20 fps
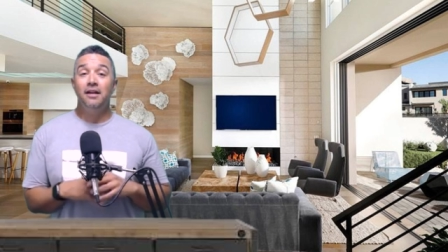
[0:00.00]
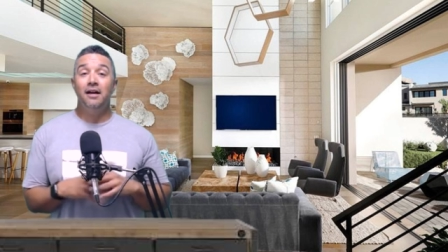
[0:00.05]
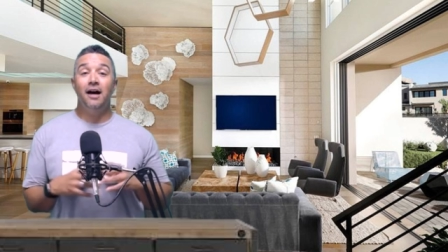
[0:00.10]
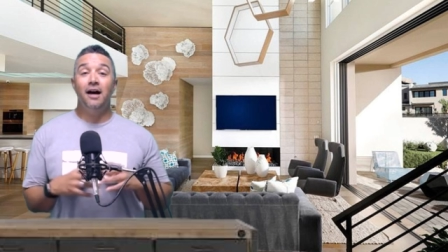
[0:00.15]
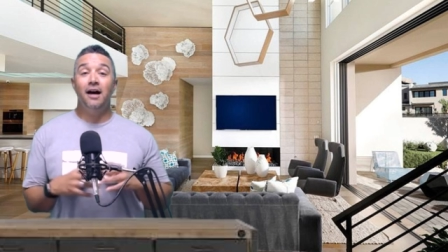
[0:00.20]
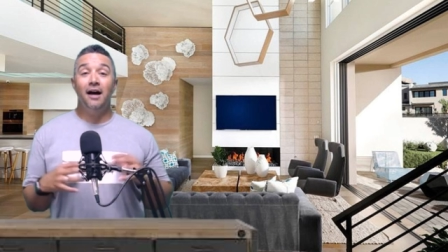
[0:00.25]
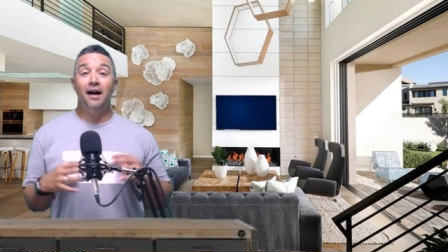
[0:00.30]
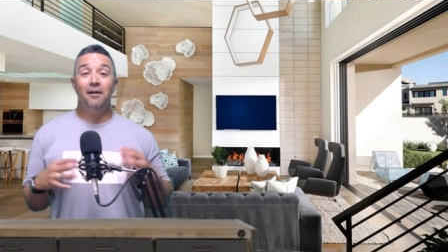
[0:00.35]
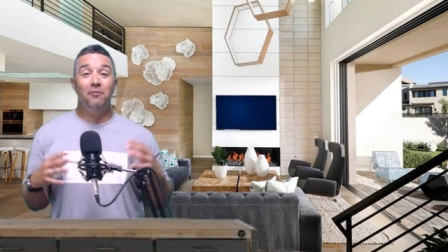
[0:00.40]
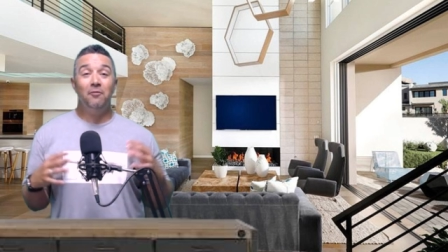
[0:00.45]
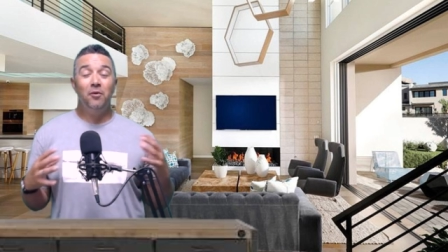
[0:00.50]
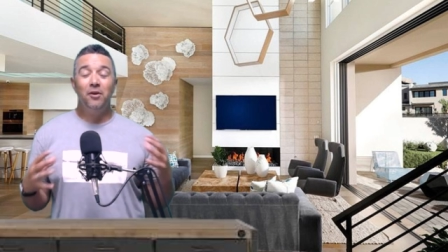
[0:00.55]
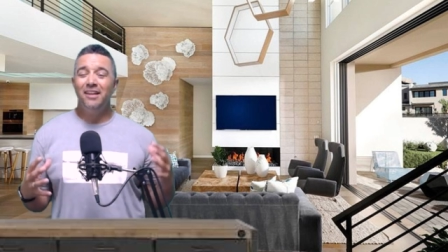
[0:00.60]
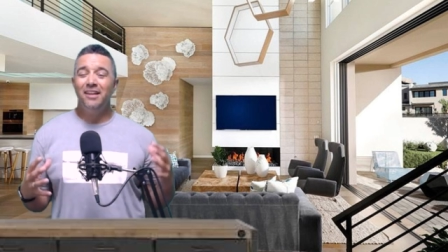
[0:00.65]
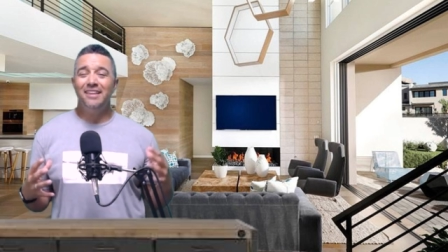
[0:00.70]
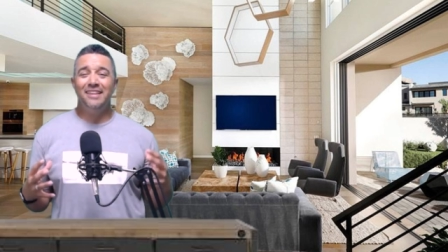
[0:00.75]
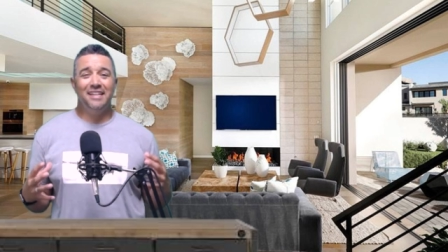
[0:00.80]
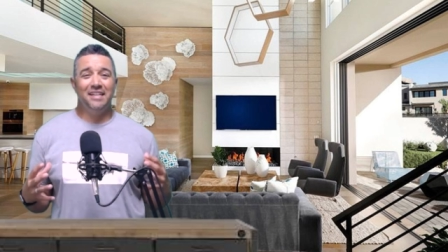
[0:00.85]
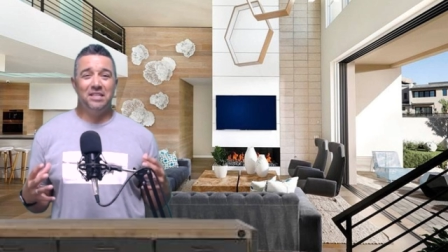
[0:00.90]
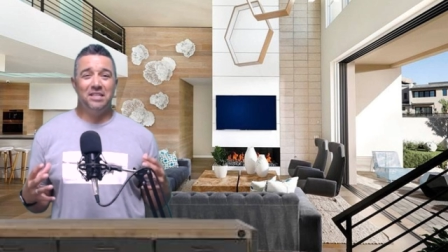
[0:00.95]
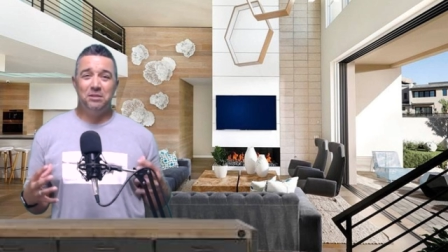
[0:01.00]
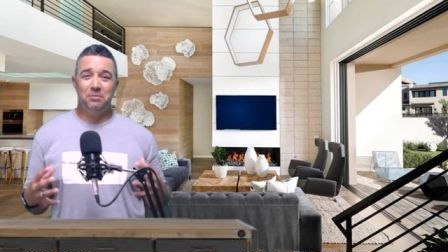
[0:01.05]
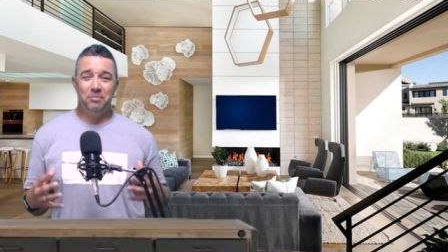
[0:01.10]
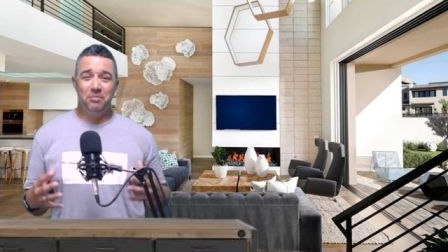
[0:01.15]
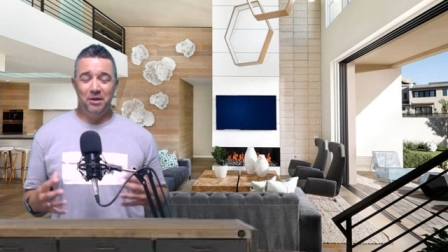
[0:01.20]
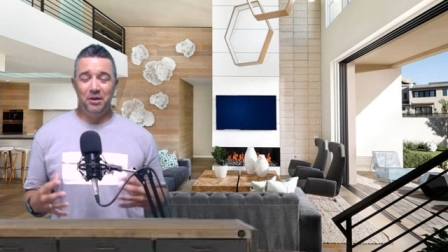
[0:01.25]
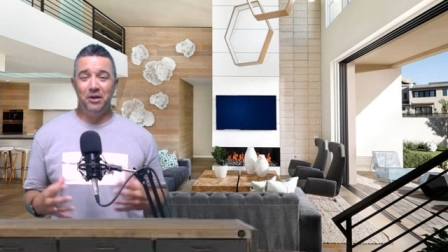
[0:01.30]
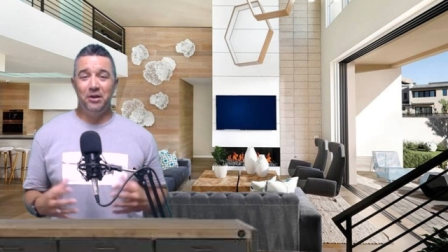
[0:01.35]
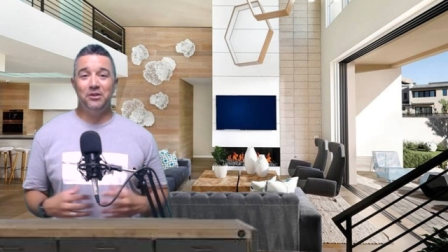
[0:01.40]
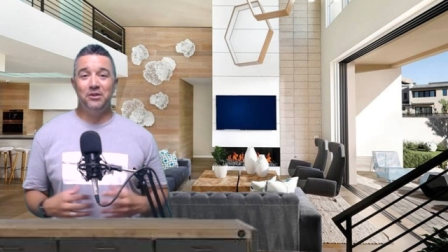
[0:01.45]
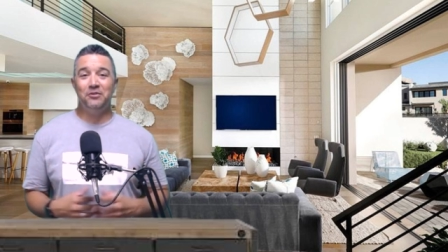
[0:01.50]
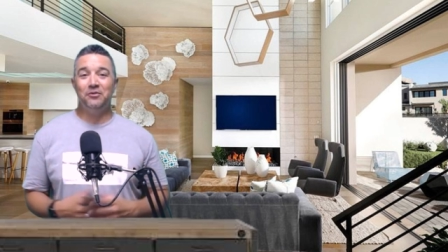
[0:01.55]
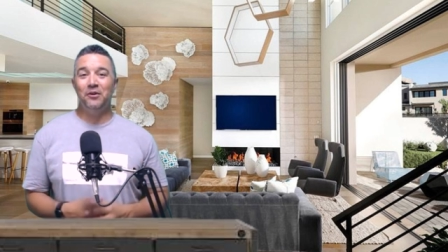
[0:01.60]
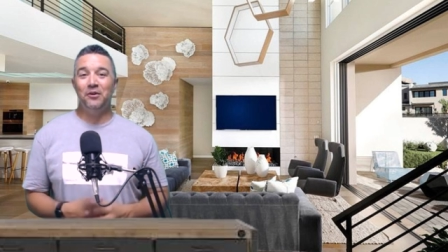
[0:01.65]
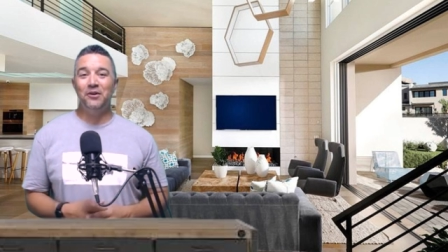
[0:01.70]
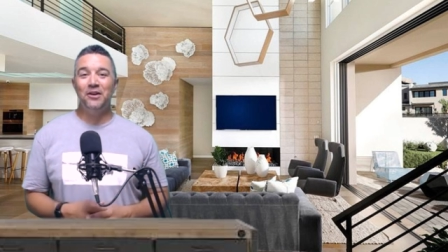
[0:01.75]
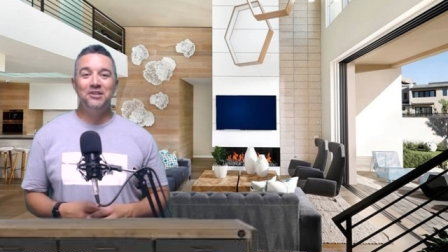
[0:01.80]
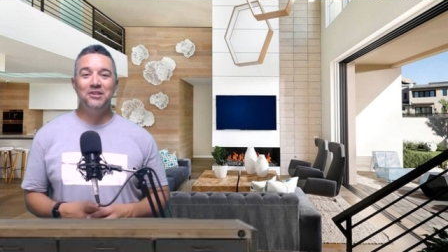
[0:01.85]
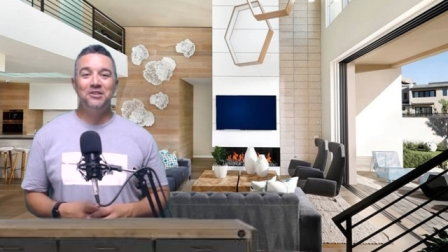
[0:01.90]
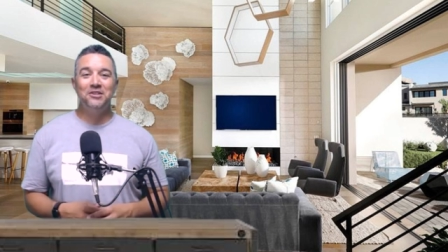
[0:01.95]
uh, really the experience
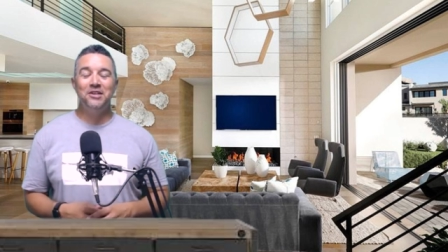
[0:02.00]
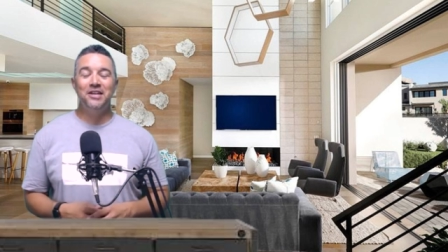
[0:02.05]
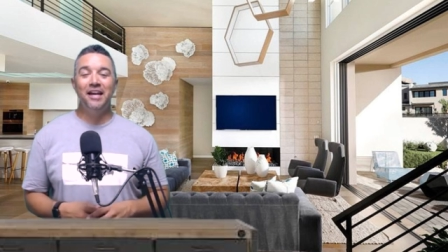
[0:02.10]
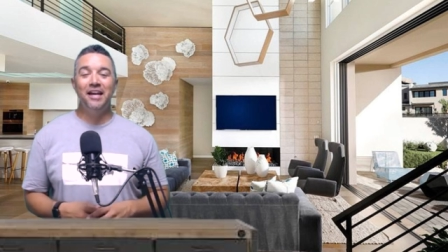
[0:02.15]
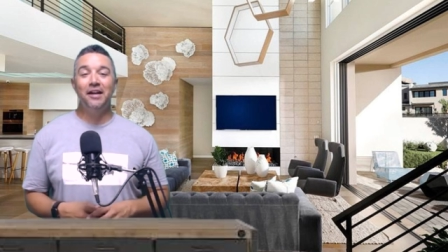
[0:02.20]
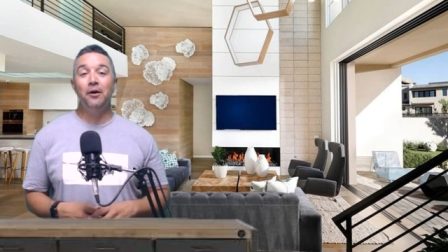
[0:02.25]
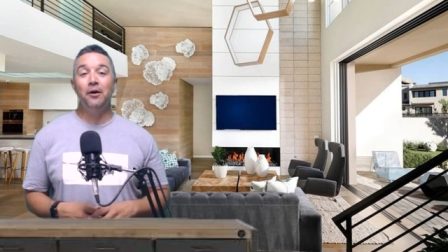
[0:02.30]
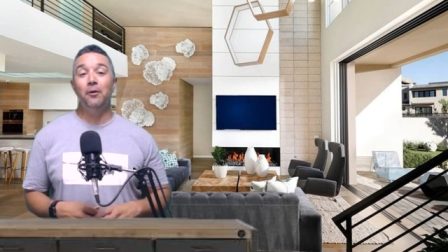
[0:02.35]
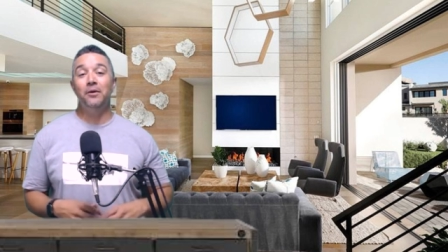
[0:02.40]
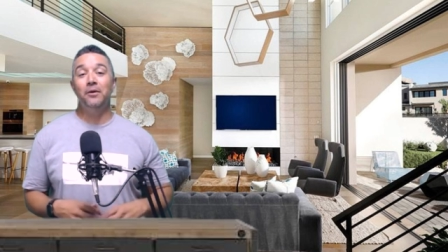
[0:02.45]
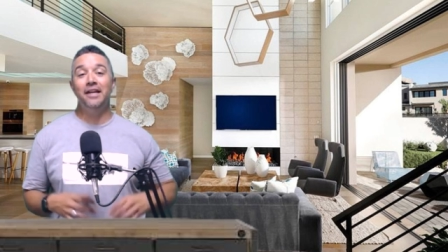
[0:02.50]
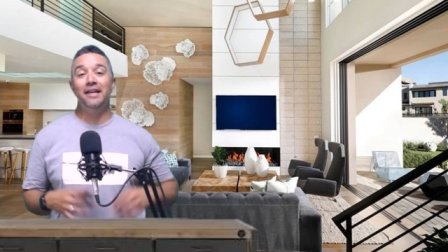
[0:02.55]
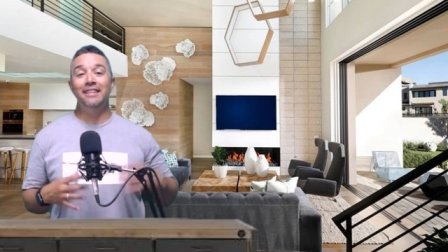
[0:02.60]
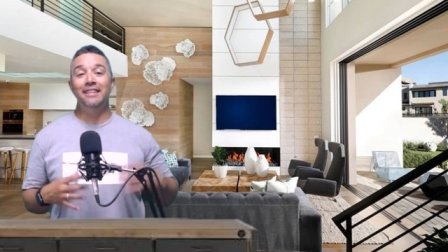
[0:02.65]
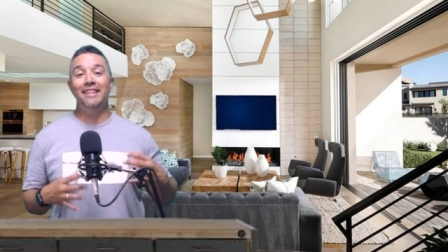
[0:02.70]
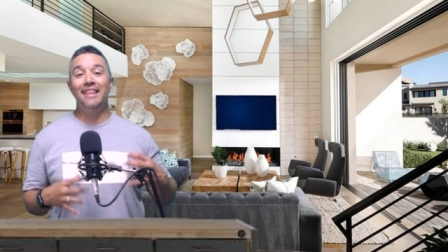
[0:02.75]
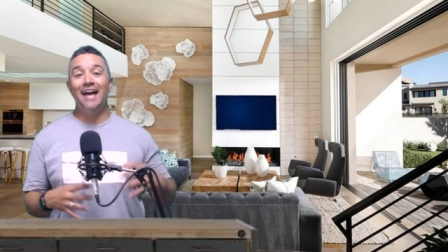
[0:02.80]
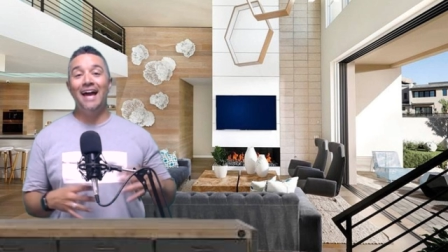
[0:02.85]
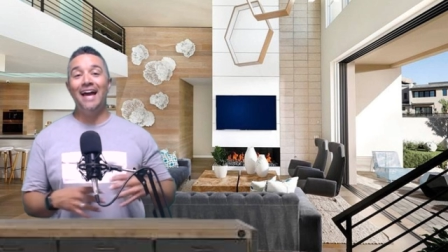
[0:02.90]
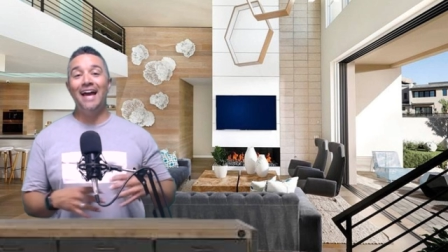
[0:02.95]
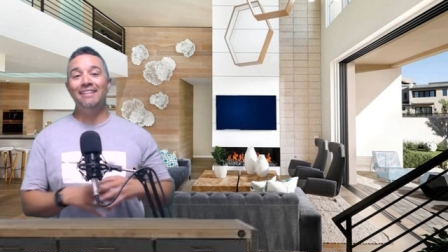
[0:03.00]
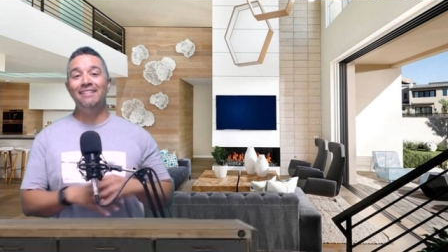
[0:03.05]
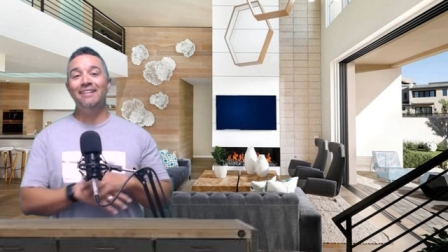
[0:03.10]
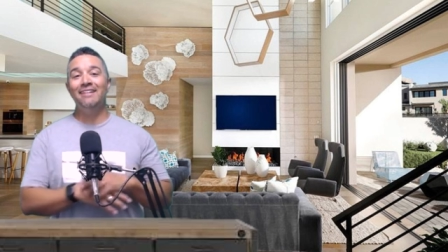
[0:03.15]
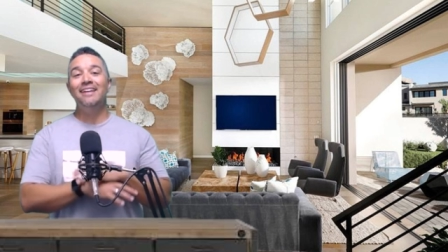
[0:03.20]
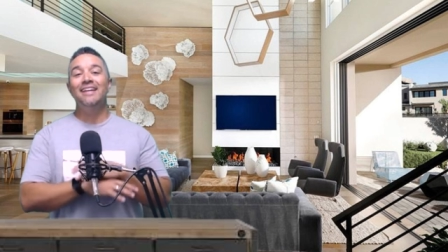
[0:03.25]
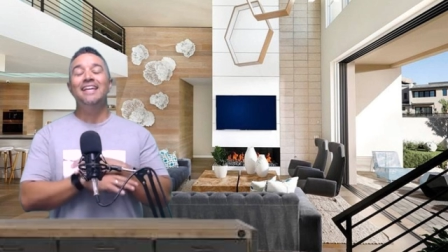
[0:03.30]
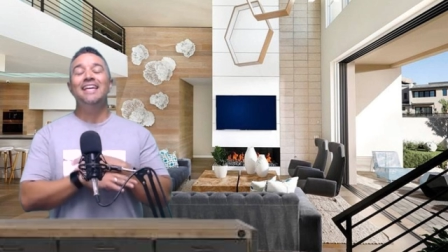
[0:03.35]
for you as you get going. And that